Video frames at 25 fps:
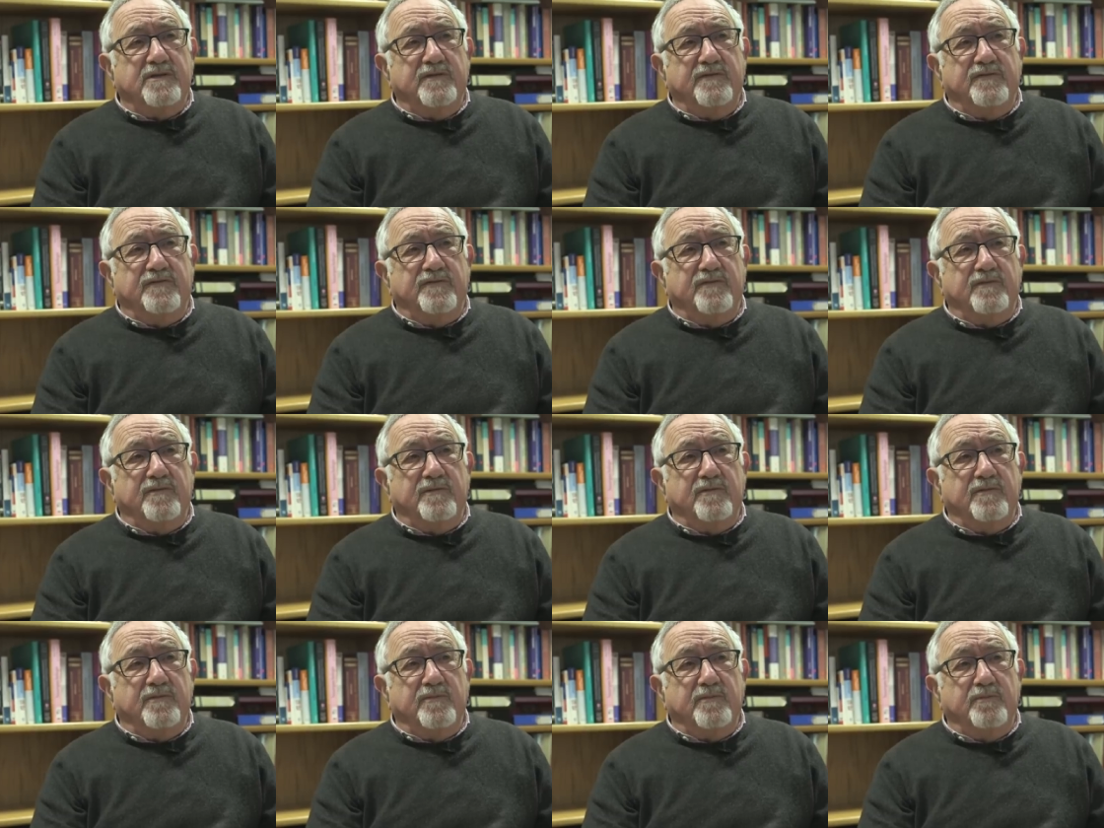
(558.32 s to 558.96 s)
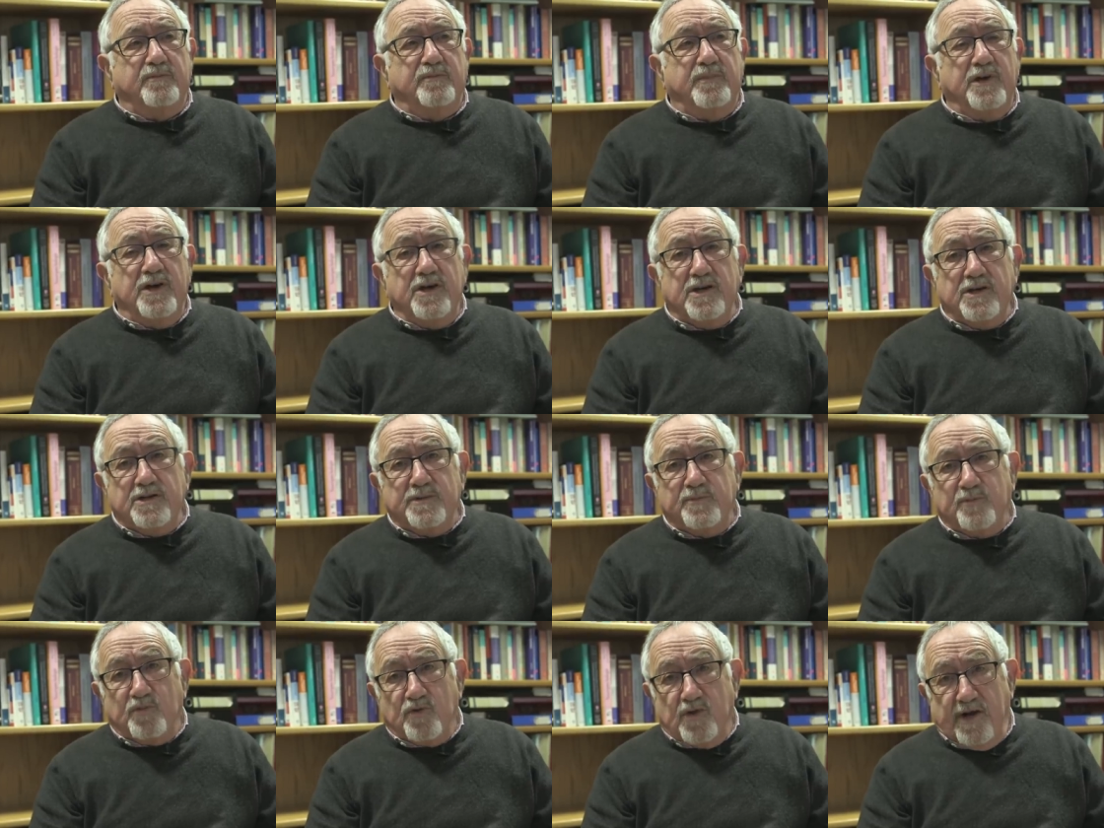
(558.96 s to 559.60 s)
of
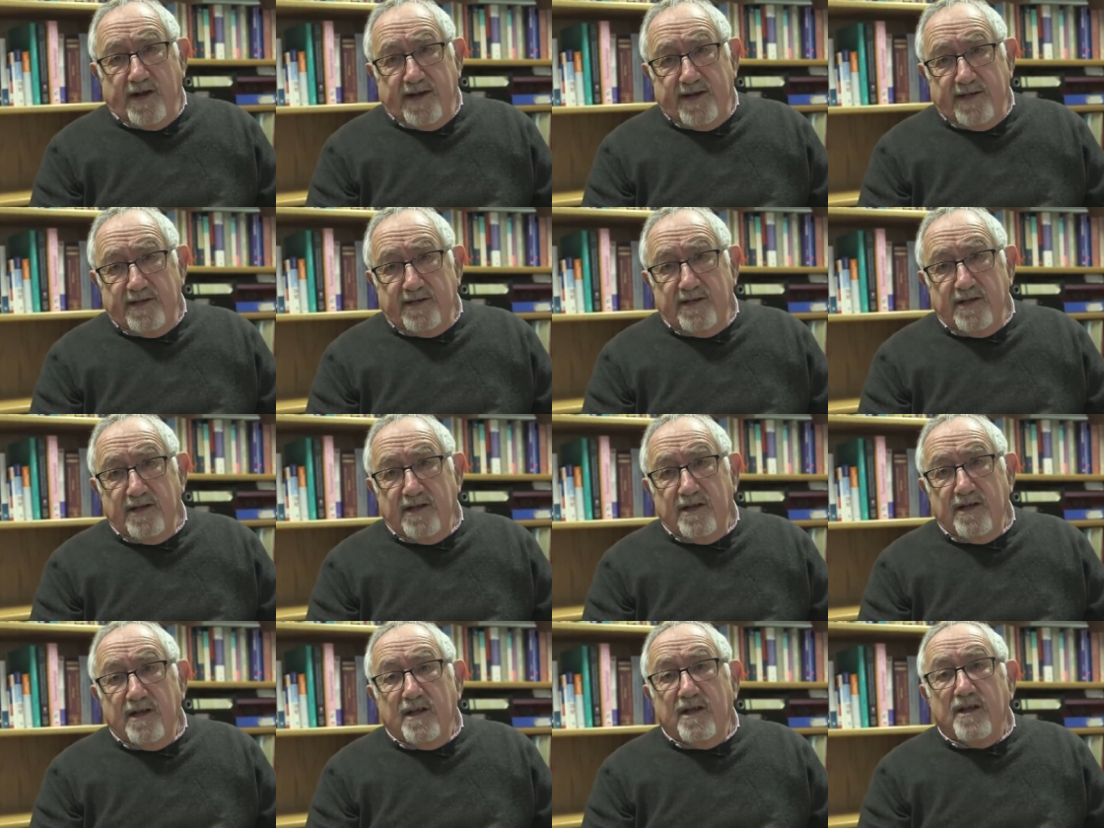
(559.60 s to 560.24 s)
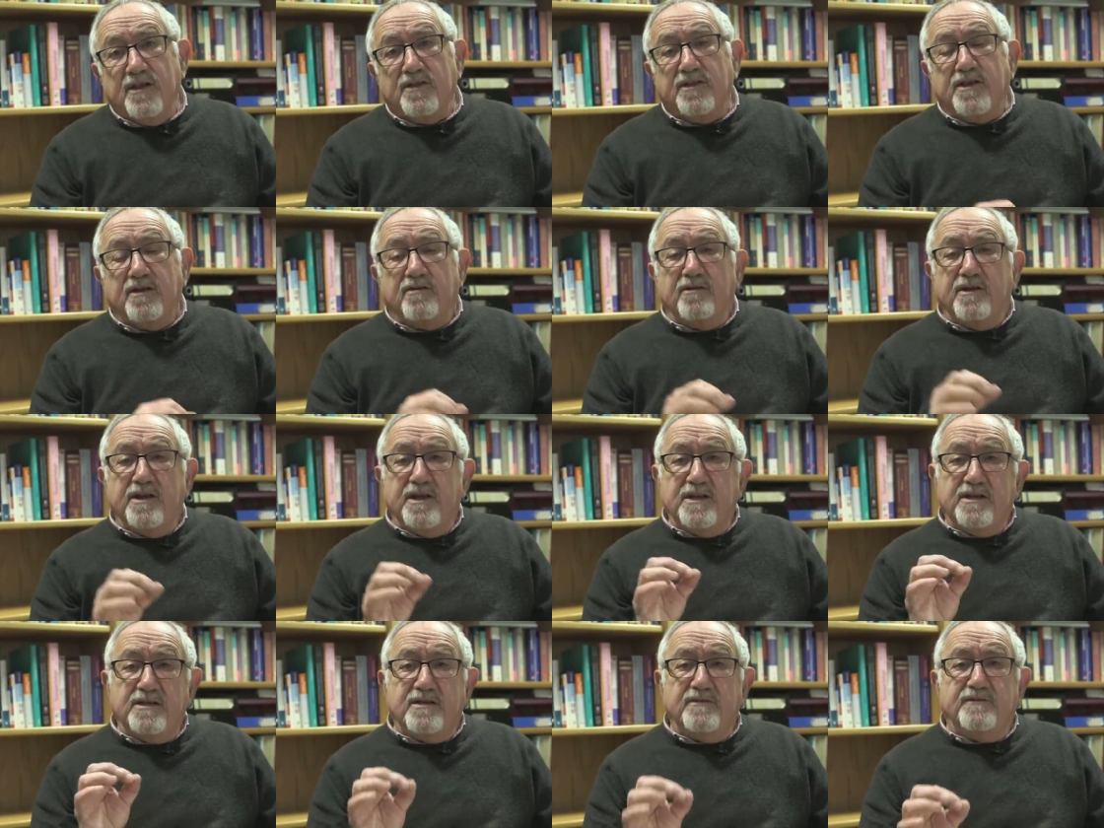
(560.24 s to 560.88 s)
bird brain, there are
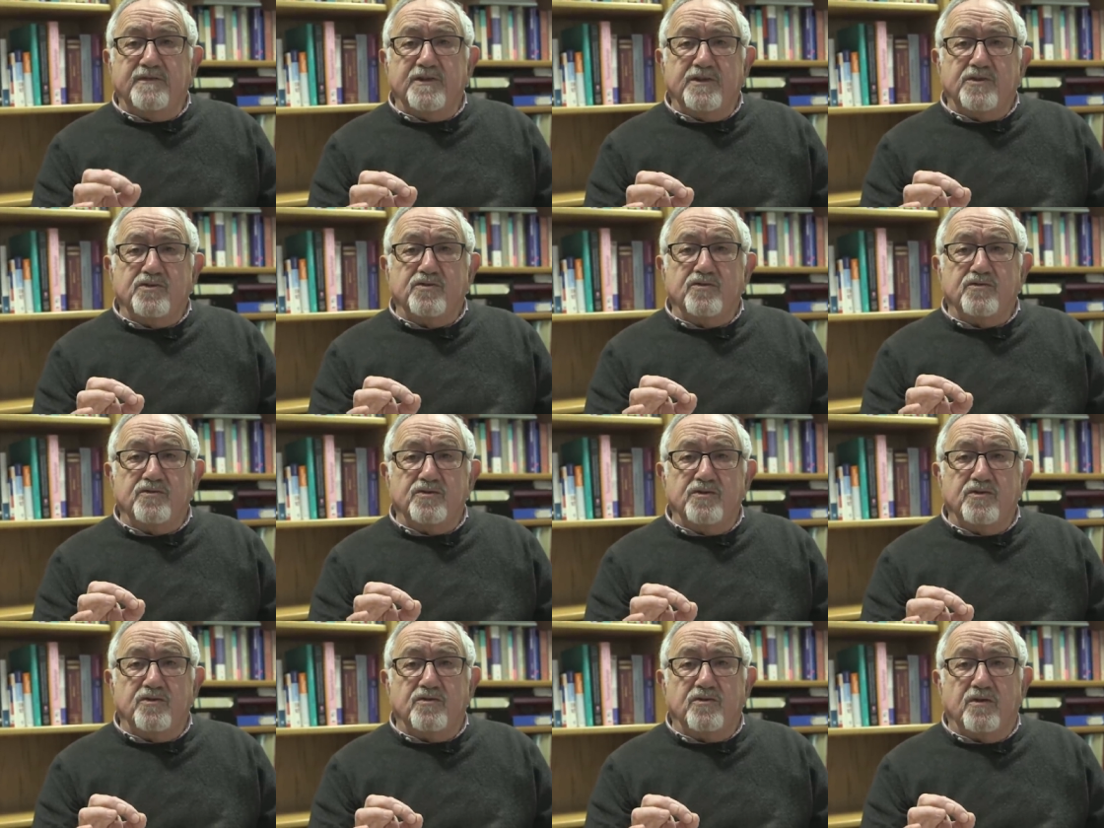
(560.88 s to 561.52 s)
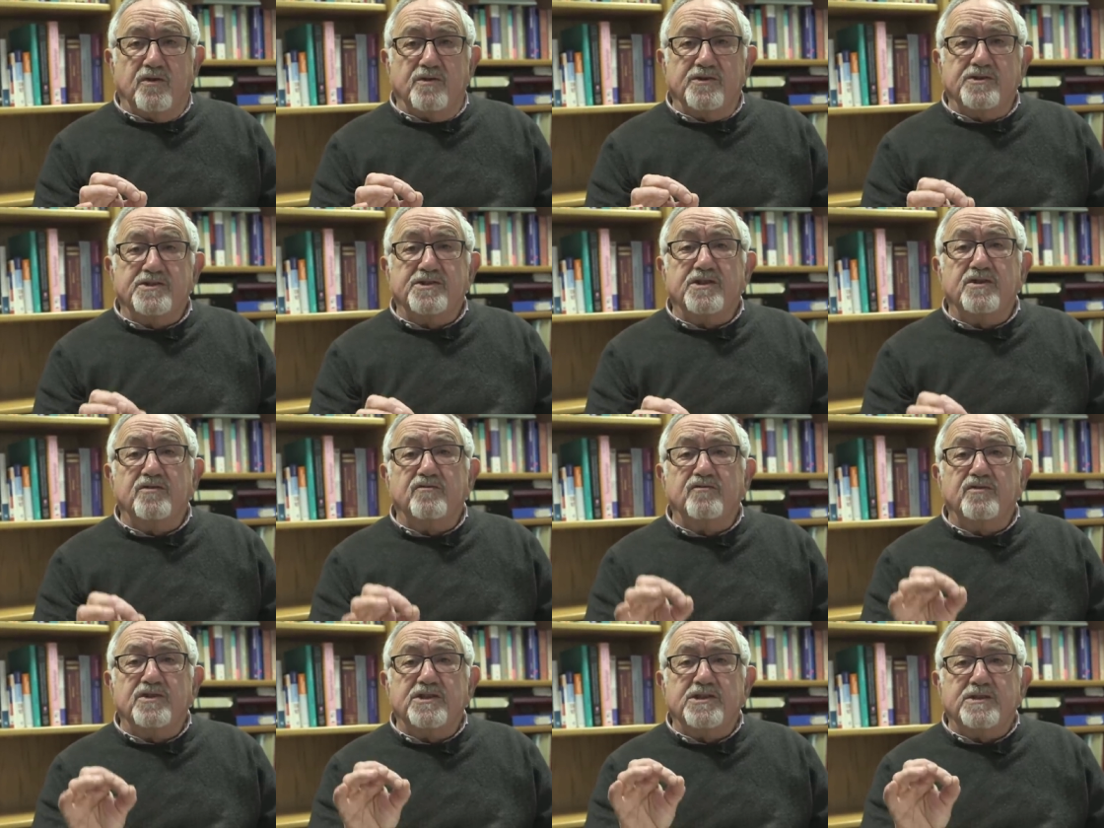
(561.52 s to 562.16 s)
individual neurons
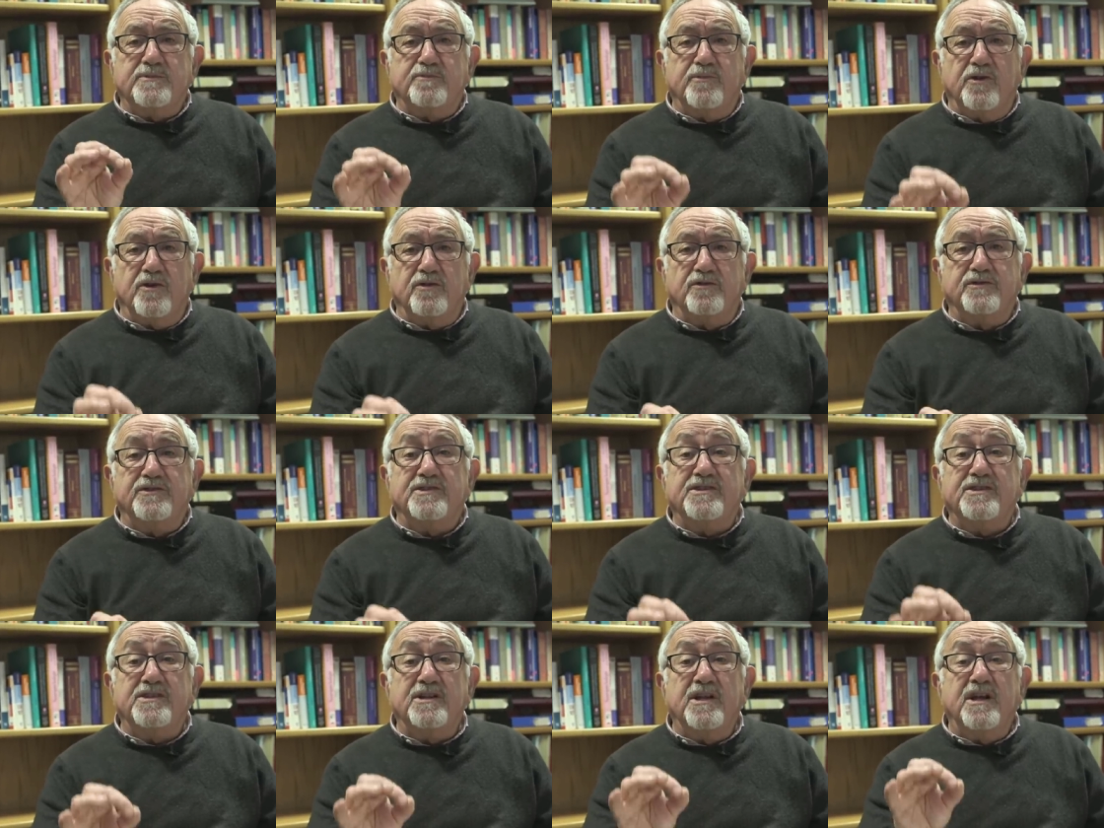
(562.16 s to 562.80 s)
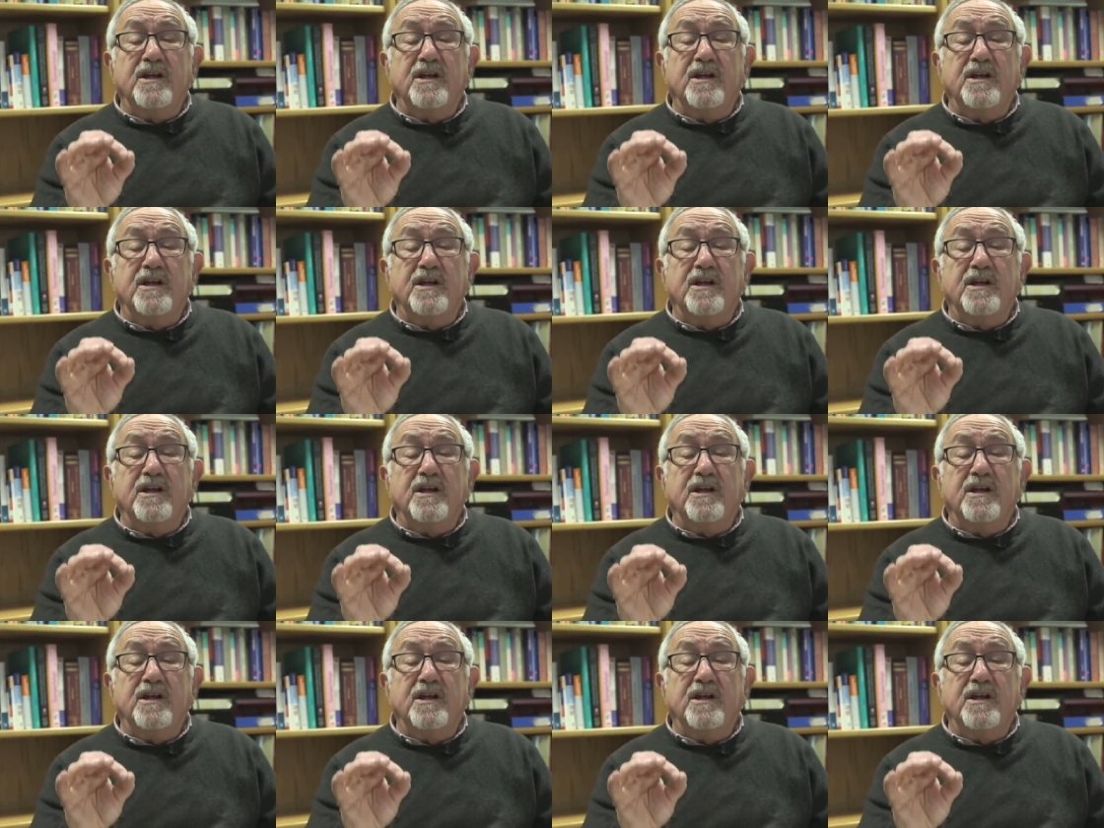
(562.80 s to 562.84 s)
that respond